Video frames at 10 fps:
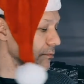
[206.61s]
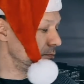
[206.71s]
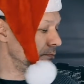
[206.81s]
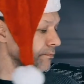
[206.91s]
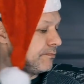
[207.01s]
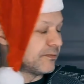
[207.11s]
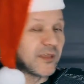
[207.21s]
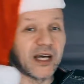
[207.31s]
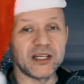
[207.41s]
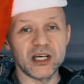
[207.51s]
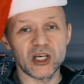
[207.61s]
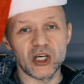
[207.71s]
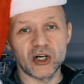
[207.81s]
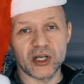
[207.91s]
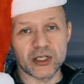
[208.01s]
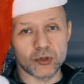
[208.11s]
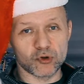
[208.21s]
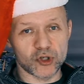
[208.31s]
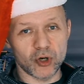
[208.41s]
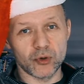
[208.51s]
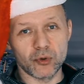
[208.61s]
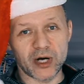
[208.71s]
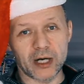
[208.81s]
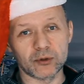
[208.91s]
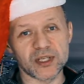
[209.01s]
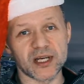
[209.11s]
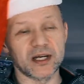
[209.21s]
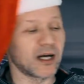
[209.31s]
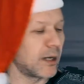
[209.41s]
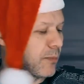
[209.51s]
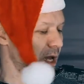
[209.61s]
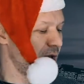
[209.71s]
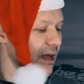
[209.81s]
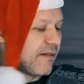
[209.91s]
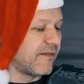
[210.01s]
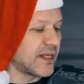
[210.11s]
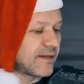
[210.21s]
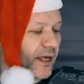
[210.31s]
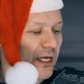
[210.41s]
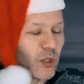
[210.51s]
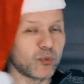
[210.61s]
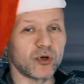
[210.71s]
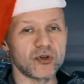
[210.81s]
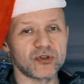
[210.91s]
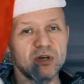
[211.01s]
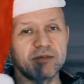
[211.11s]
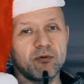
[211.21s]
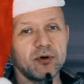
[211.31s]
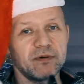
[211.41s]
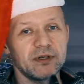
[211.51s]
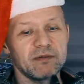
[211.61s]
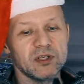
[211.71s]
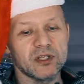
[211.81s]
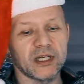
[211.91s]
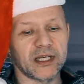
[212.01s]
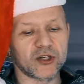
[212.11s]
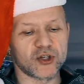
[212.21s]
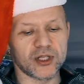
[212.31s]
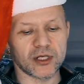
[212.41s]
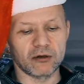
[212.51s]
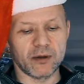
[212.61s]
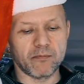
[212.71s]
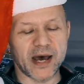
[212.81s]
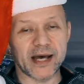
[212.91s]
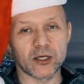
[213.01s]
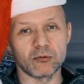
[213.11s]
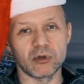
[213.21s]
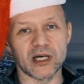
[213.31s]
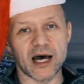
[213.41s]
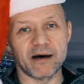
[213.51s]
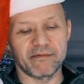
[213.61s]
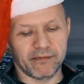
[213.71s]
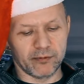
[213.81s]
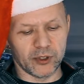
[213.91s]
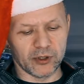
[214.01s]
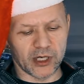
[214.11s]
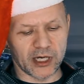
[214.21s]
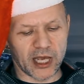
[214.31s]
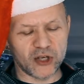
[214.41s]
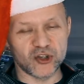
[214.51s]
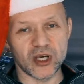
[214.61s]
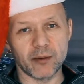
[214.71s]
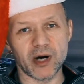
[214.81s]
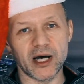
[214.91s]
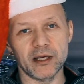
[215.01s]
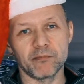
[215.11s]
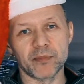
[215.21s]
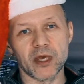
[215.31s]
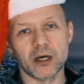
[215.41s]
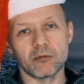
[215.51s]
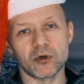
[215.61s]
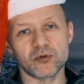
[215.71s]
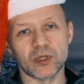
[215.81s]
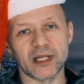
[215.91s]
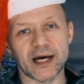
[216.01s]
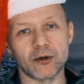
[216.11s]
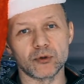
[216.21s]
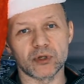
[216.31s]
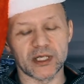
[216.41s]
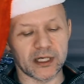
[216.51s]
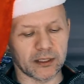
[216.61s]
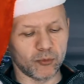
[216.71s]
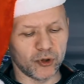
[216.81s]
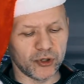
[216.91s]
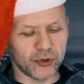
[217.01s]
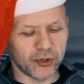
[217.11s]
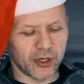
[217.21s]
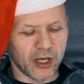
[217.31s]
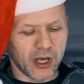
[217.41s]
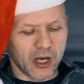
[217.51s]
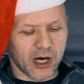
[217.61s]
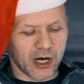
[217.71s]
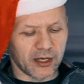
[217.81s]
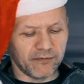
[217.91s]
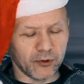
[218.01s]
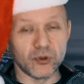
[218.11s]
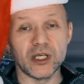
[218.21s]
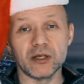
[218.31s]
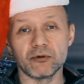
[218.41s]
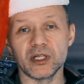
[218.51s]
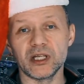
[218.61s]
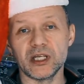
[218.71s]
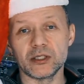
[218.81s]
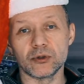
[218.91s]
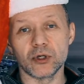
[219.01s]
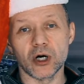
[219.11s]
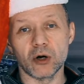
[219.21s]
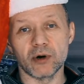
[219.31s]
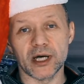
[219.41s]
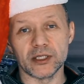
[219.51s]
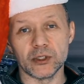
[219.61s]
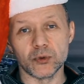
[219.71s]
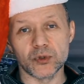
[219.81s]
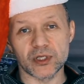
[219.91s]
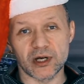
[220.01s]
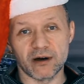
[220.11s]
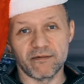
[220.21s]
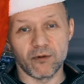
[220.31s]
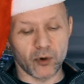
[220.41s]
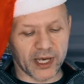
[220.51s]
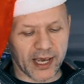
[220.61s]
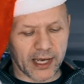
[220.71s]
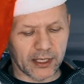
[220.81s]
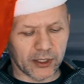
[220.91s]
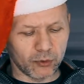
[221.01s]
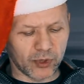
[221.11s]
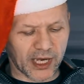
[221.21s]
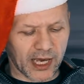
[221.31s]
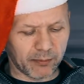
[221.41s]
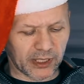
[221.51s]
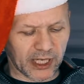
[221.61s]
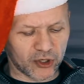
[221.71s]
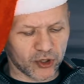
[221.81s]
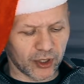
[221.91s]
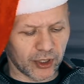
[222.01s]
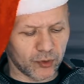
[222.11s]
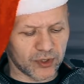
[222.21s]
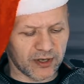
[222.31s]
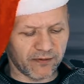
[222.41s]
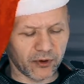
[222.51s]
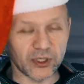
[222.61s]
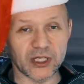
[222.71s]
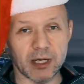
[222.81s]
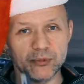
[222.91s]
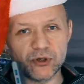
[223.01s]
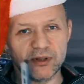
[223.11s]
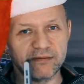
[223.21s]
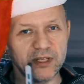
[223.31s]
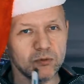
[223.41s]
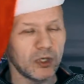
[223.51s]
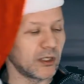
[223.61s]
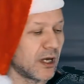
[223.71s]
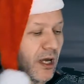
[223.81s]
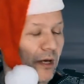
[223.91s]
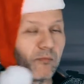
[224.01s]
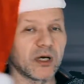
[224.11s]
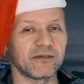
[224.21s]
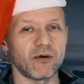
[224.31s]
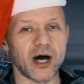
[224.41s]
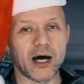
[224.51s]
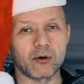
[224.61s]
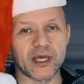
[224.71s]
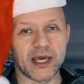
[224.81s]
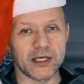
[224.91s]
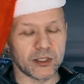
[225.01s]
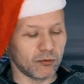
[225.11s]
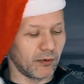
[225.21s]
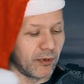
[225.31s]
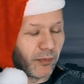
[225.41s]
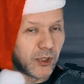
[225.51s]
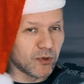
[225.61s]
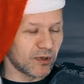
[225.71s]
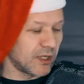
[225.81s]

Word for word: the idea here is to show you how to set it up. This thing is pretty straightforward. This is connections. On the back you will have HDMI, which will allow you to connect the monitor. If you really need to go and use 4K, you can potentially use different adapter than this one, but for our case we will be using